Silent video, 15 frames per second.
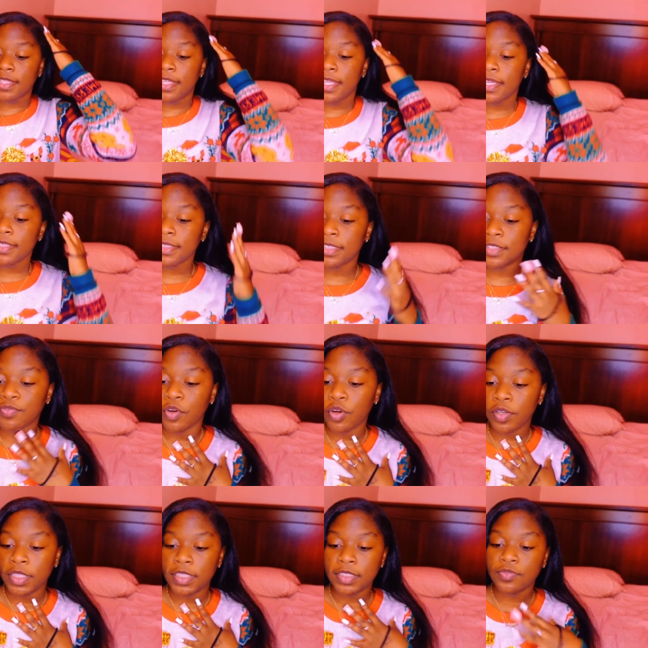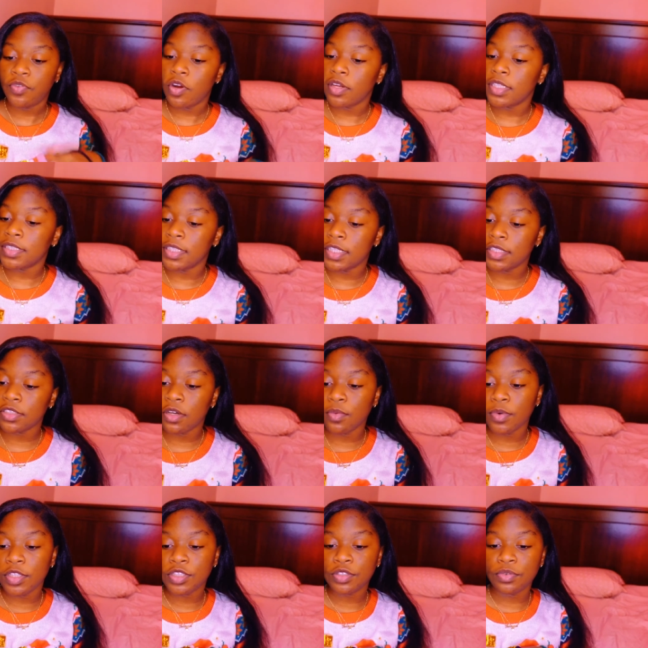next is focus. Focus less on
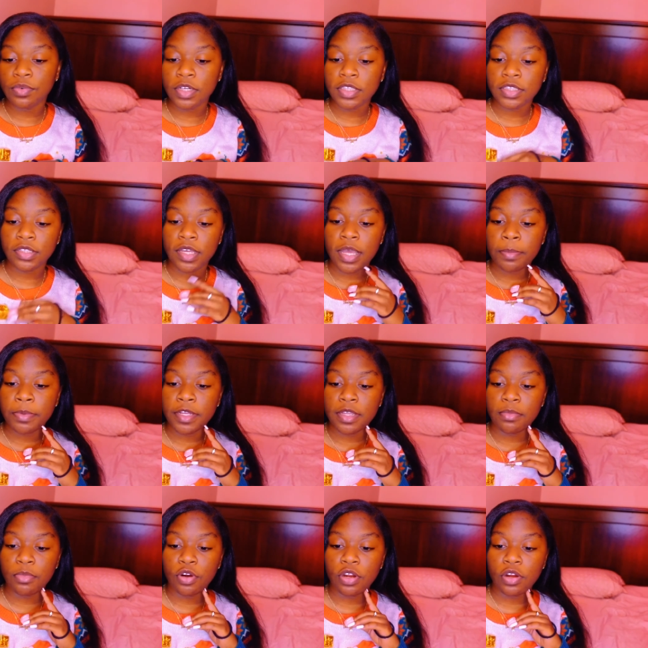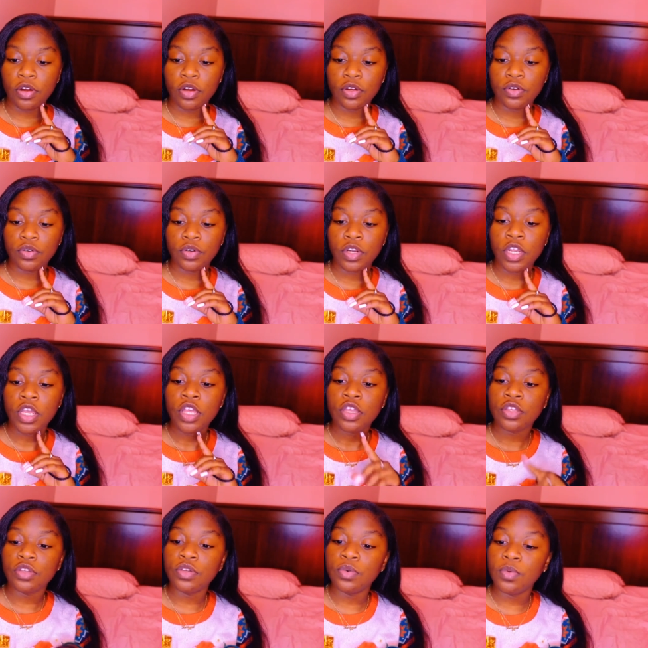what you want to happen and more on who
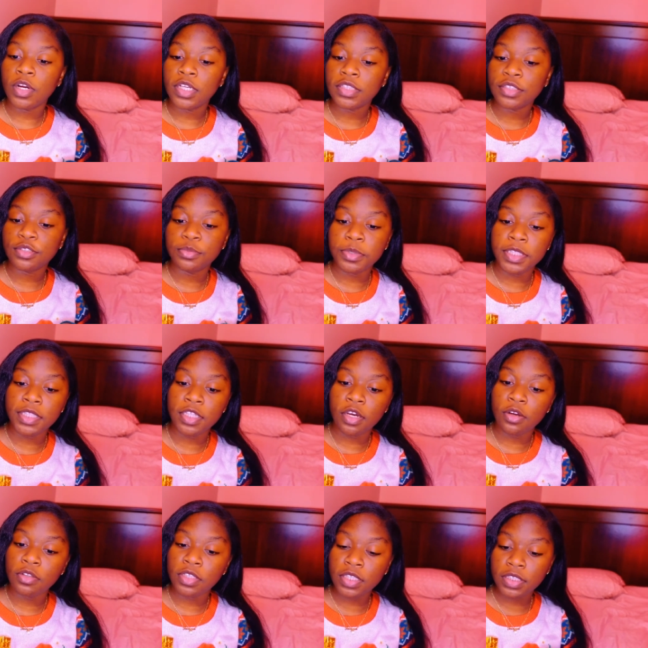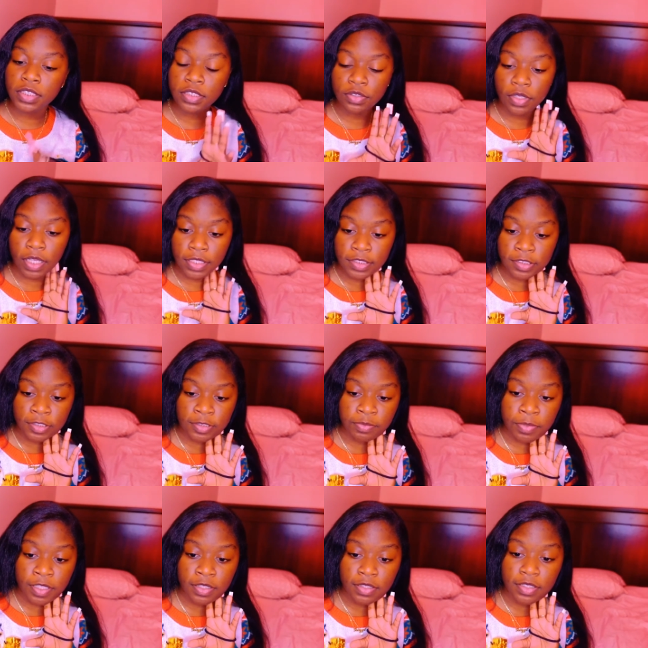you want to be. Don't look to a
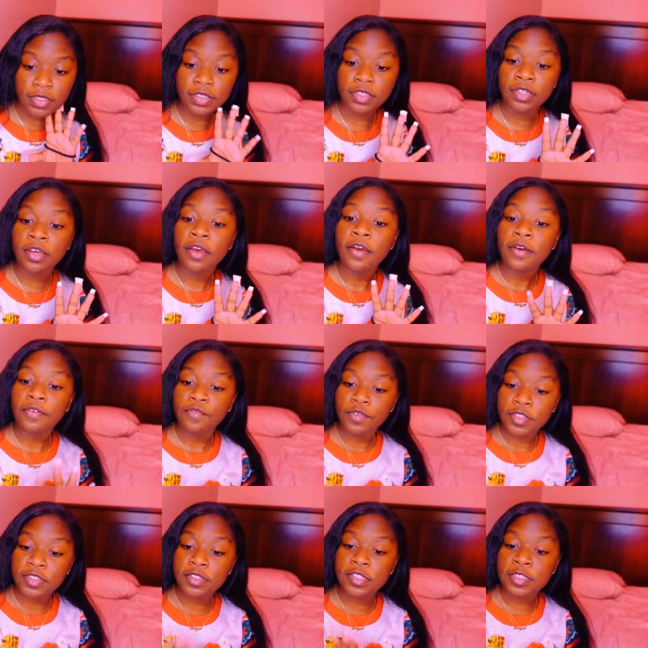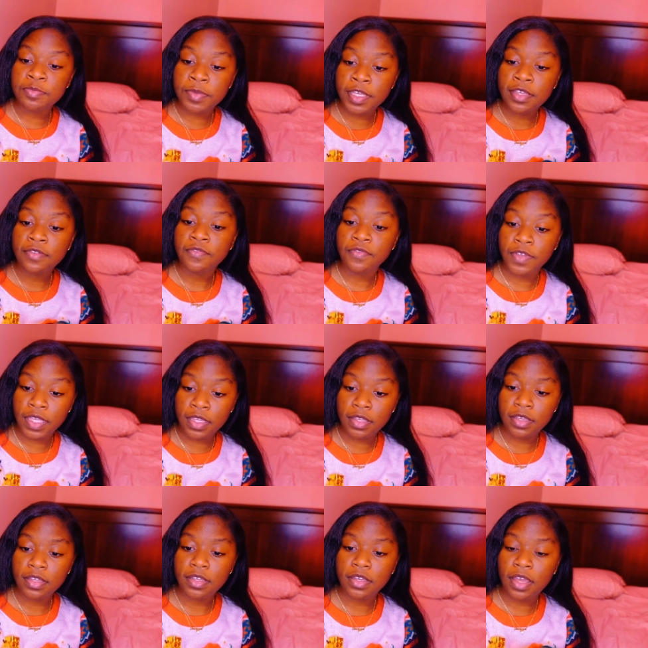suspic to
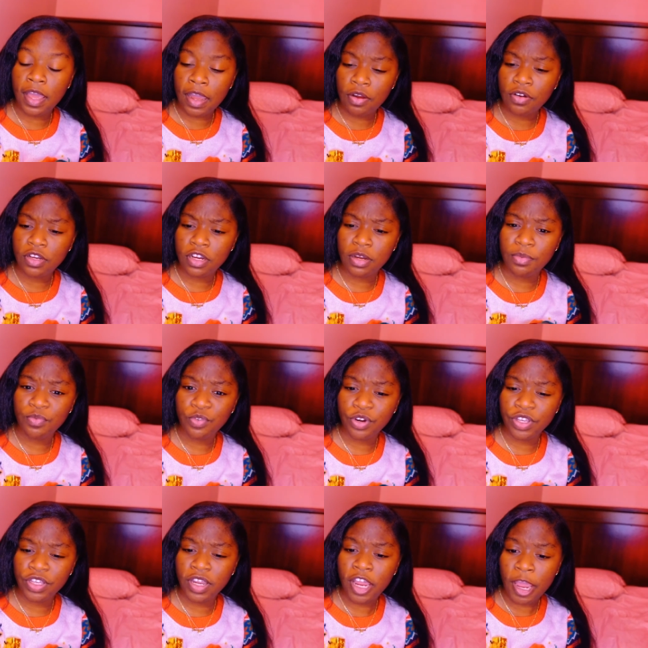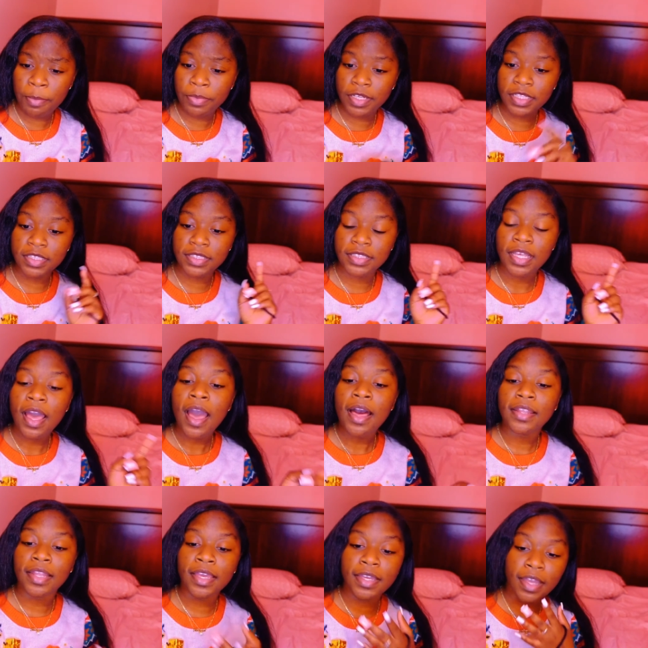specific outcome for your happiness.
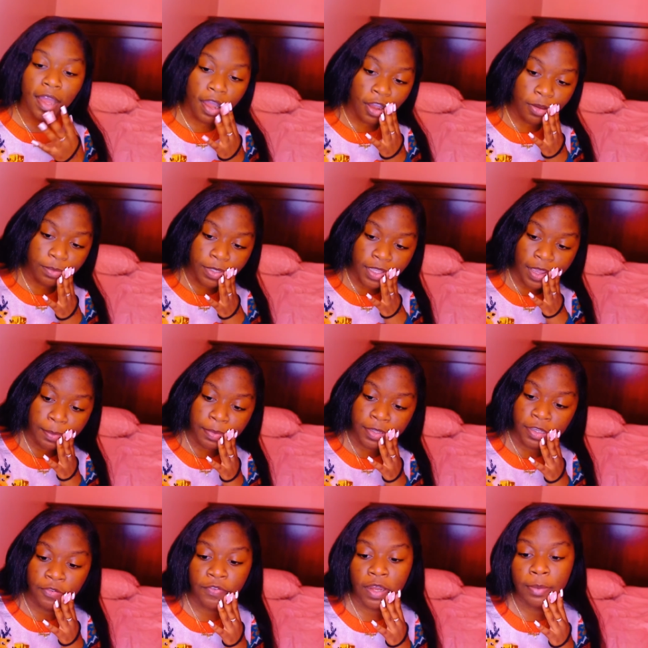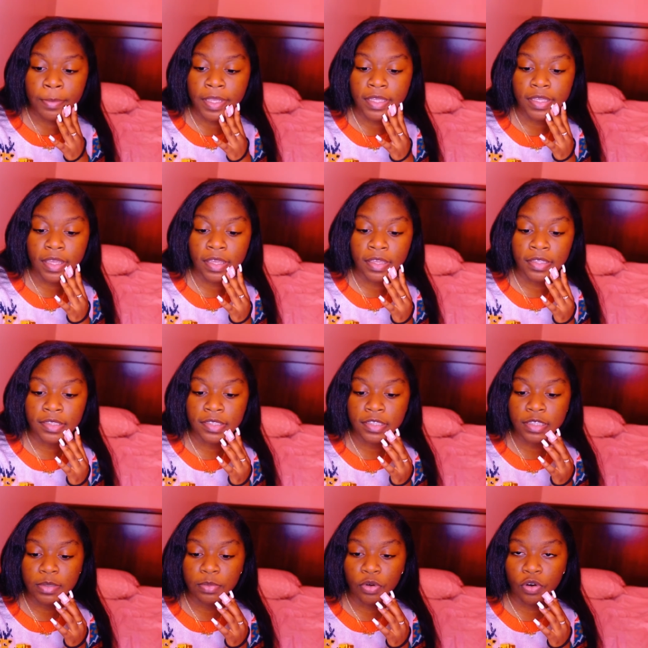Like I'll be happy if I make a
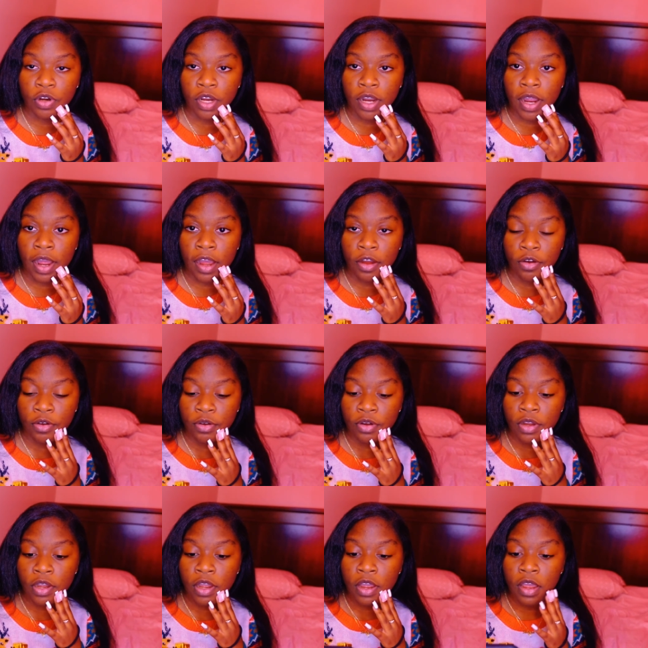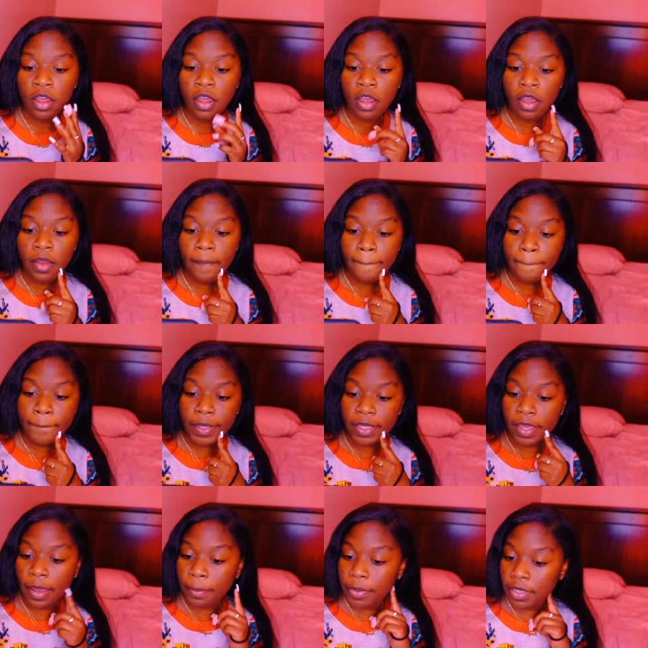team or I'll be
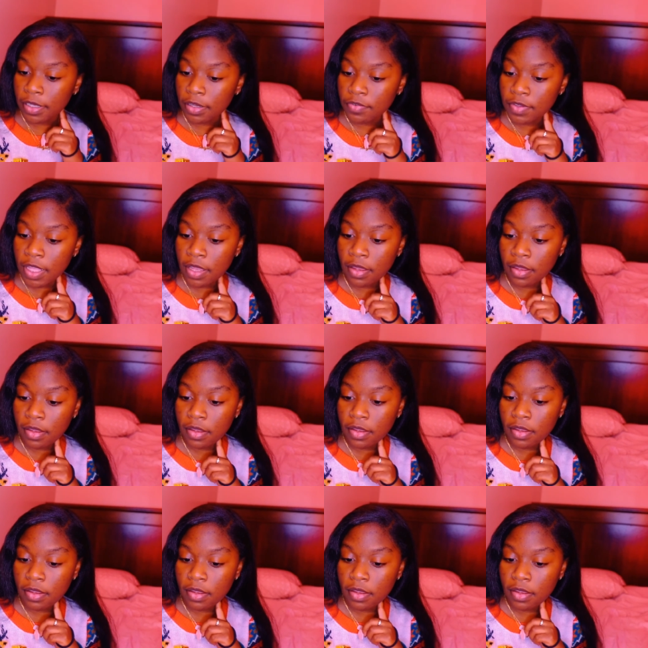happy if that